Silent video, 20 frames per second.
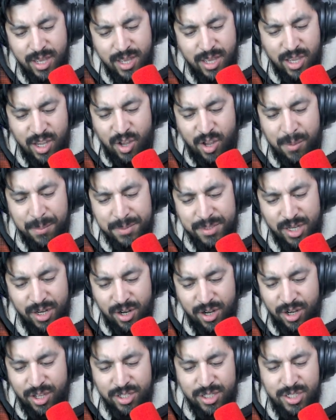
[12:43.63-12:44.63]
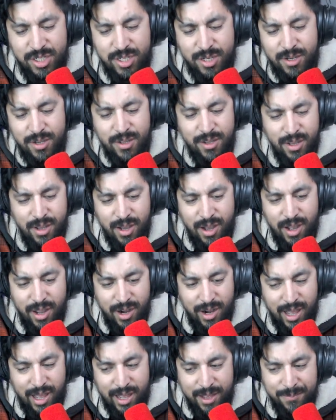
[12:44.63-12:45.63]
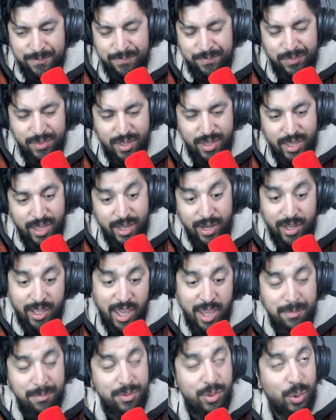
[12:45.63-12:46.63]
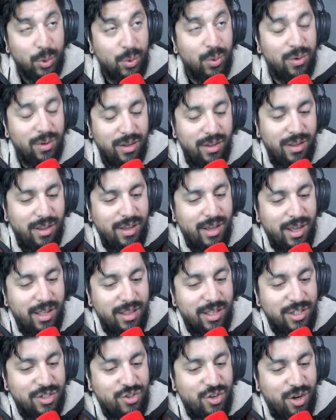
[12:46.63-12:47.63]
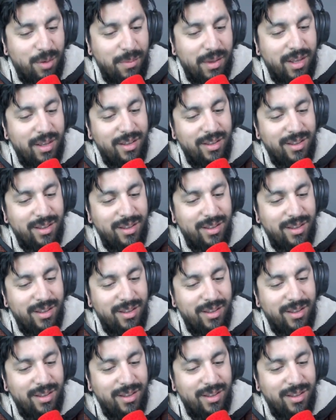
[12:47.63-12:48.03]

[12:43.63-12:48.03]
It comes in clutch a lot, and it came through in this tournament